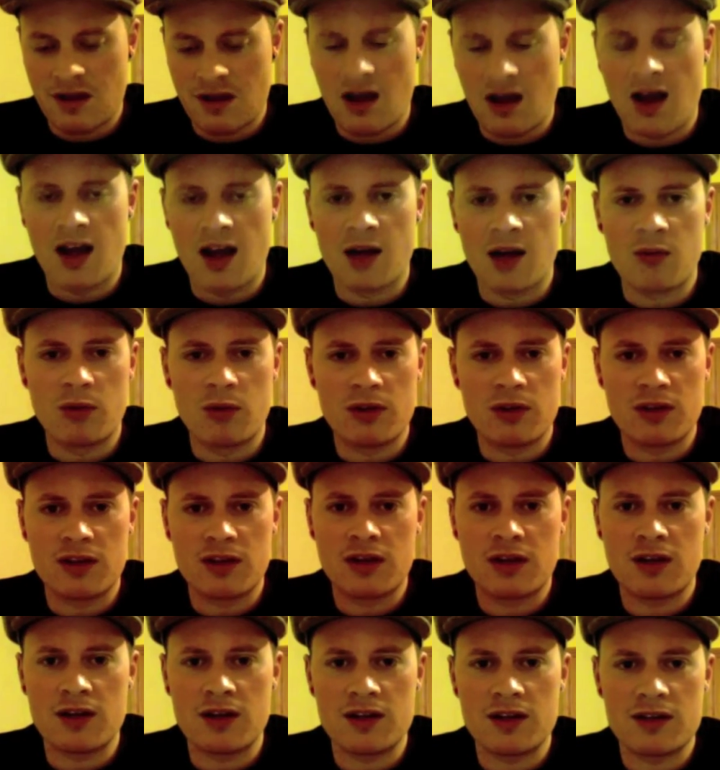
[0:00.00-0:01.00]
want to
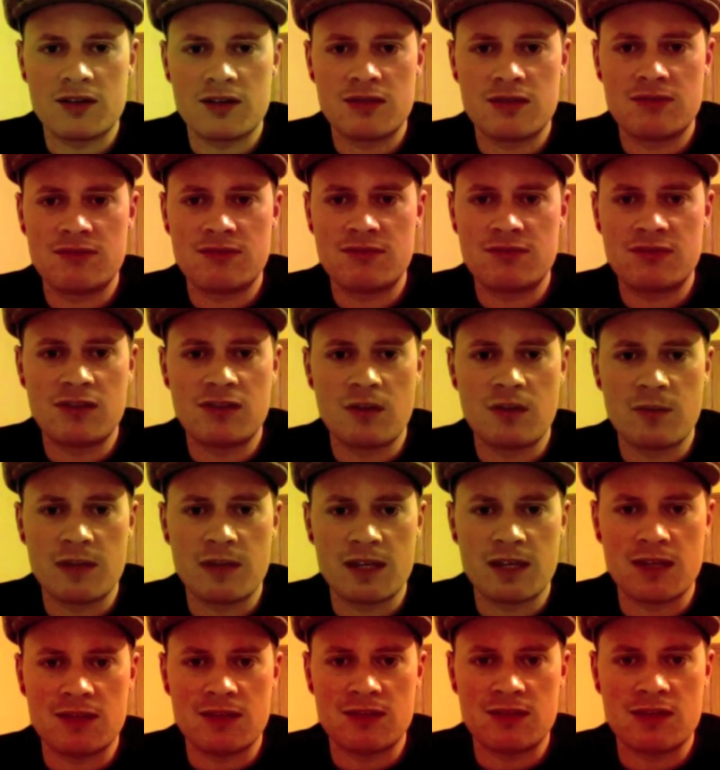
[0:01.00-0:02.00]
go to
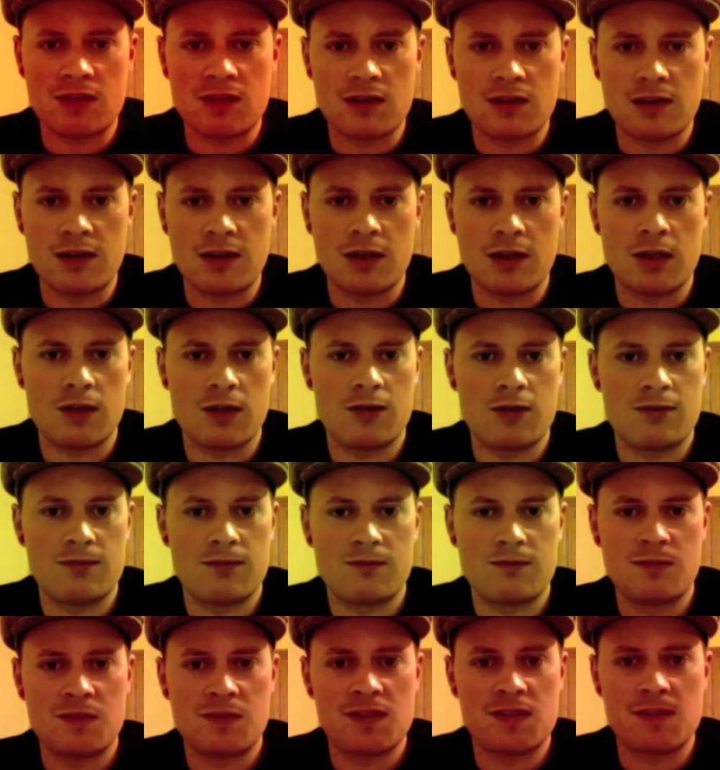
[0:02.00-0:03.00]
shopping in Tokyo,
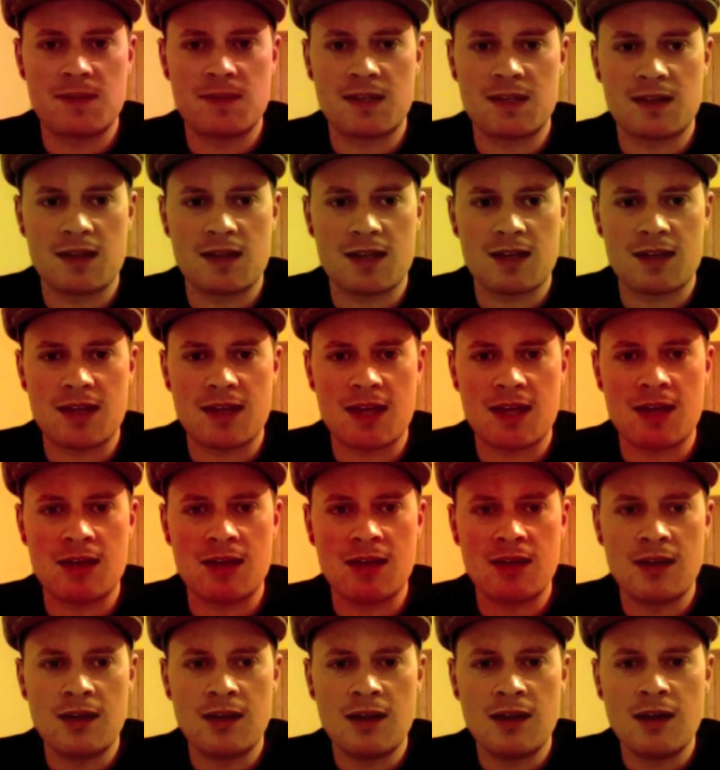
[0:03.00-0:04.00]
or something like that.
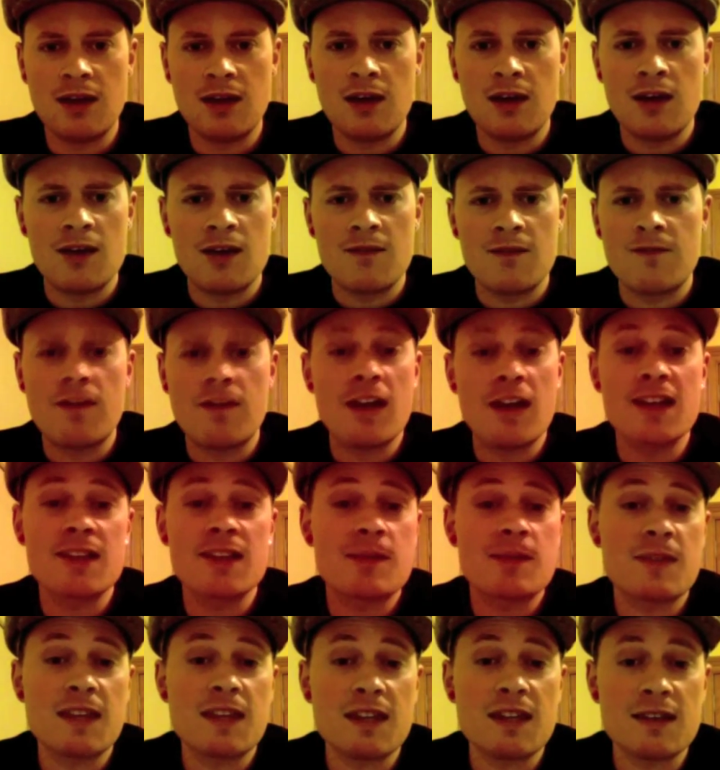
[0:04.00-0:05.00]
Find
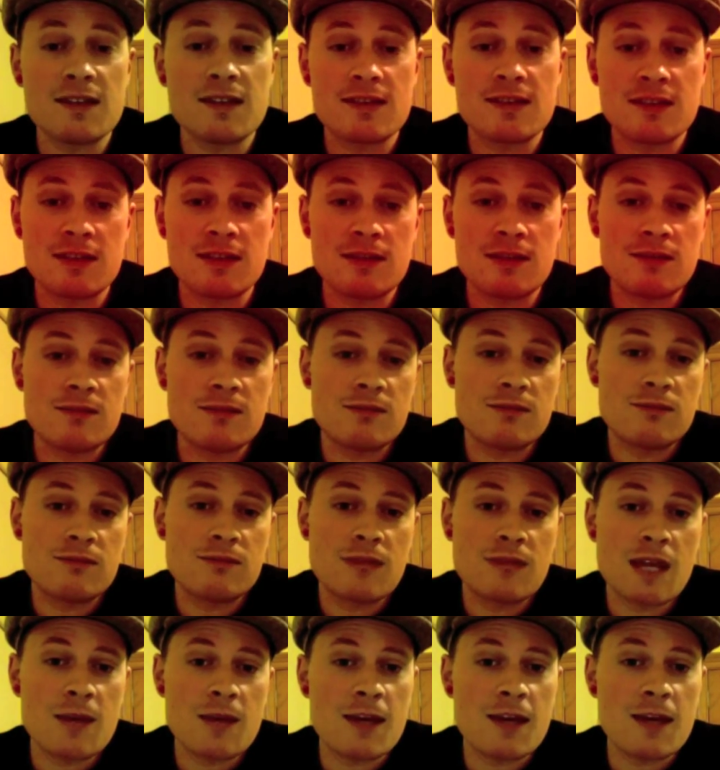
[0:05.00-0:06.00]
some things that
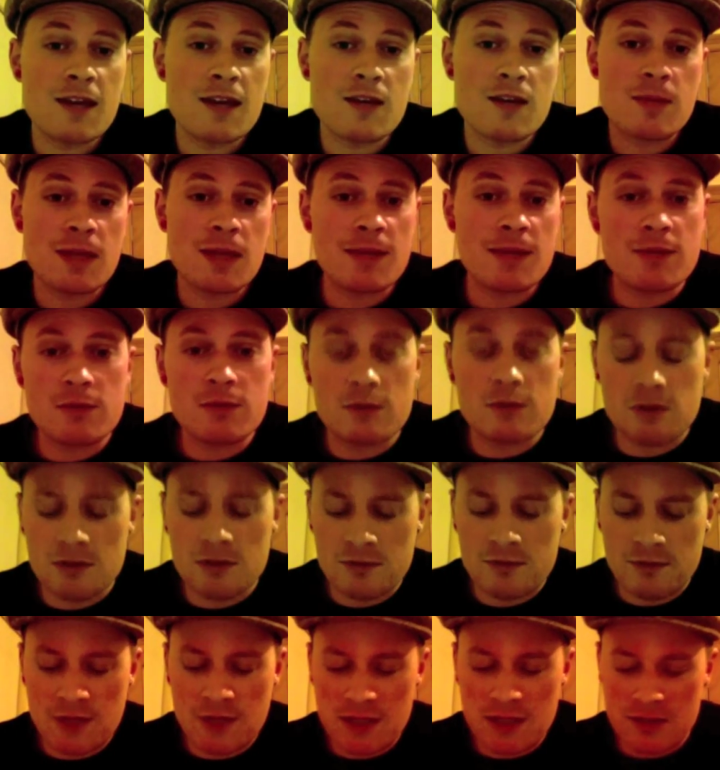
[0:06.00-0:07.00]
maybe other people wouldn't have
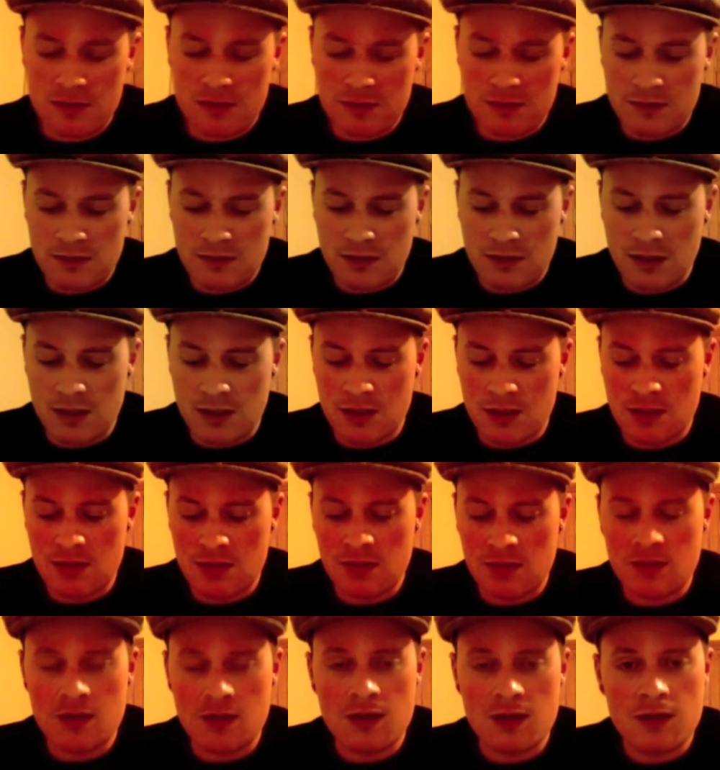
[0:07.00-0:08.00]
written,
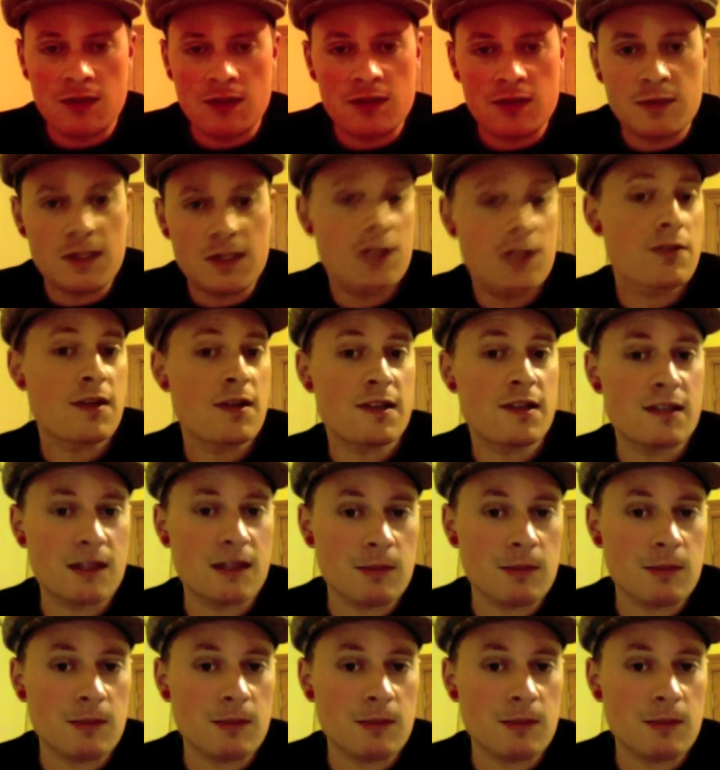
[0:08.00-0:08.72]
some interesting